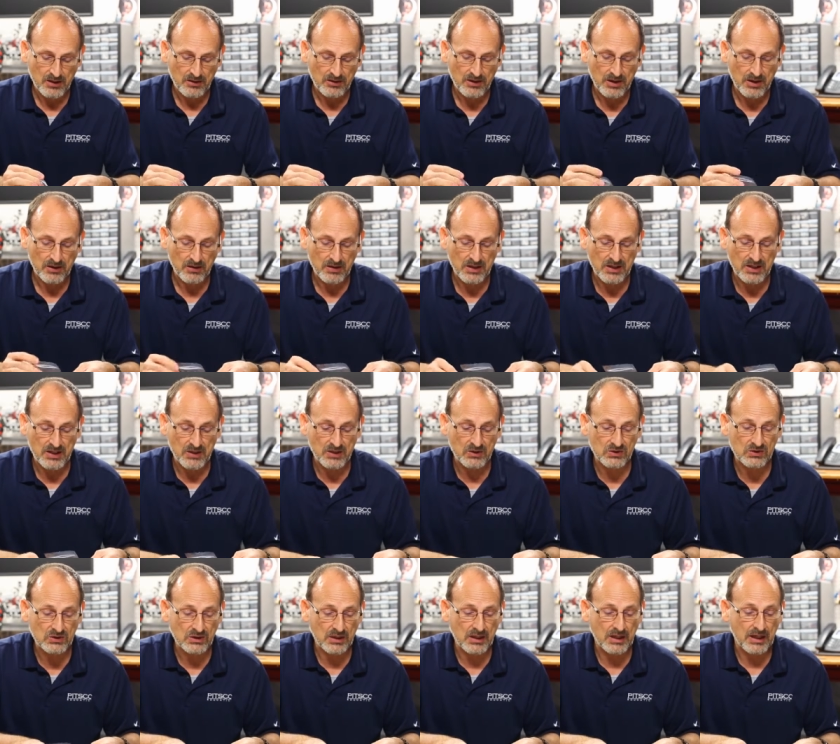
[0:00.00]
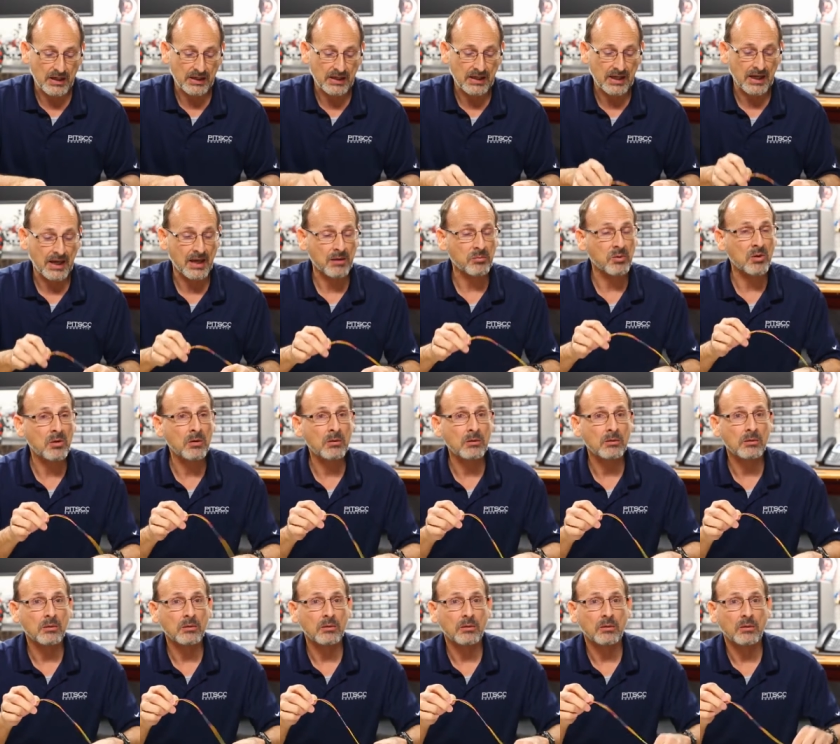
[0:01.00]
There is a
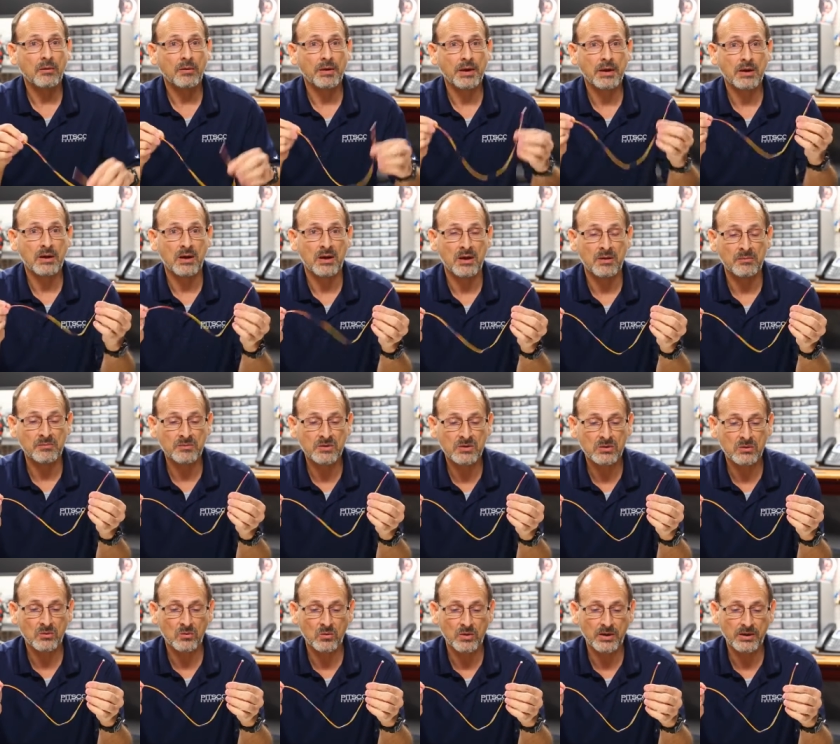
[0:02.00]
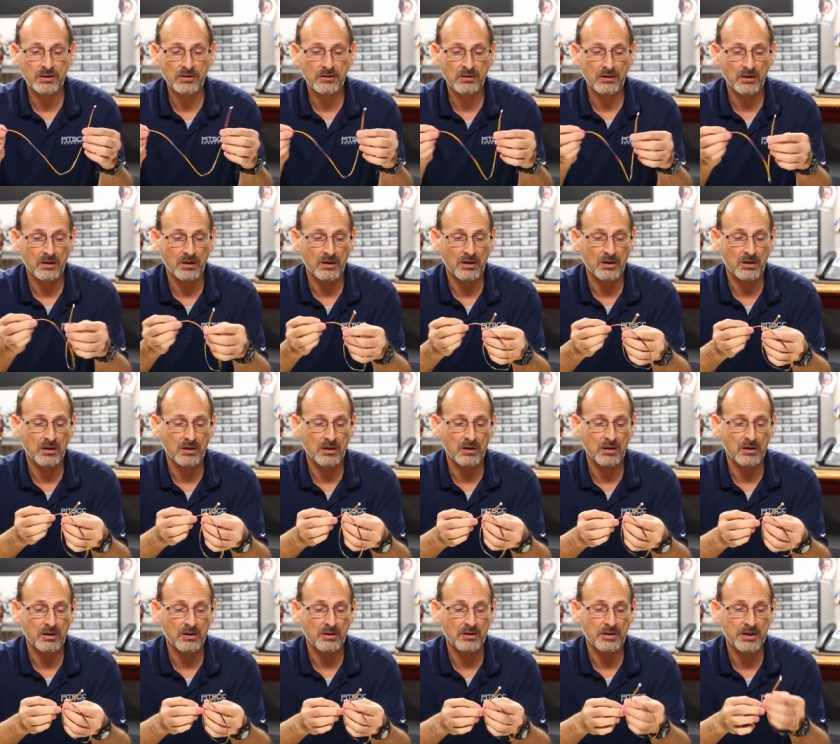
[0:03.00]
cable that comes with
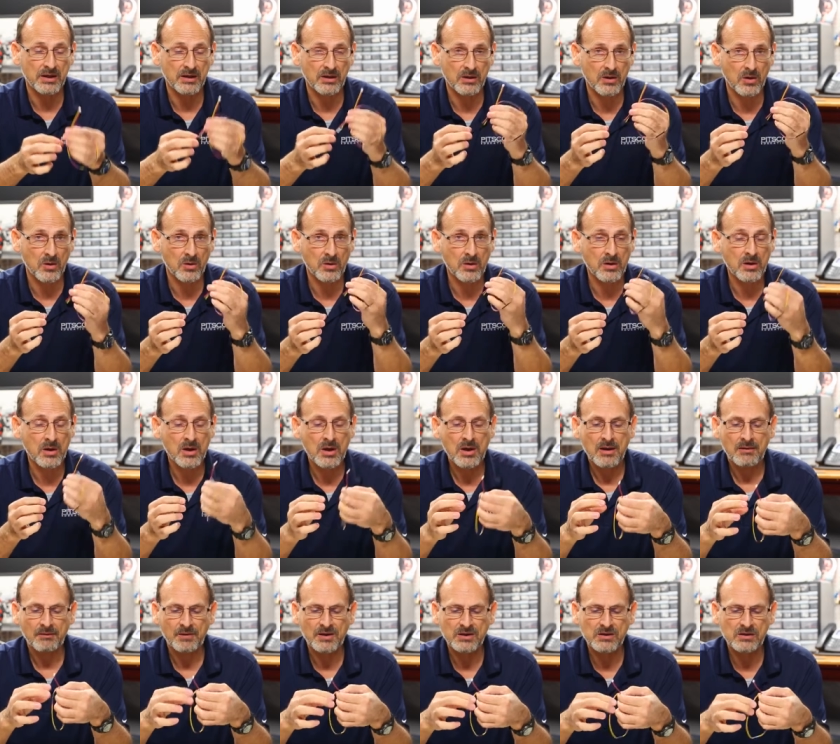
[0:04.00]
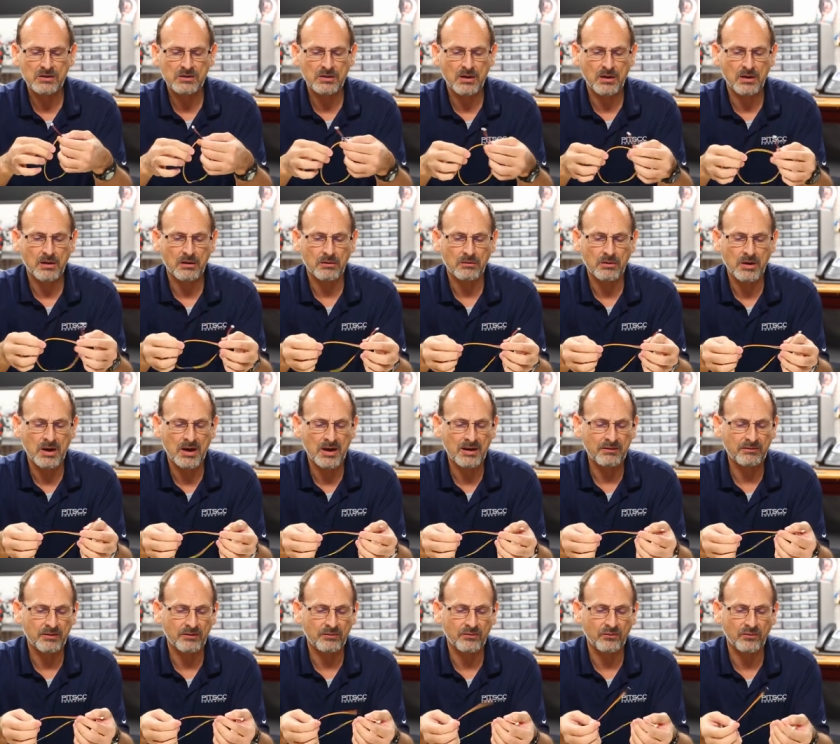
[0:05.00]
the encoder. This is a kind of a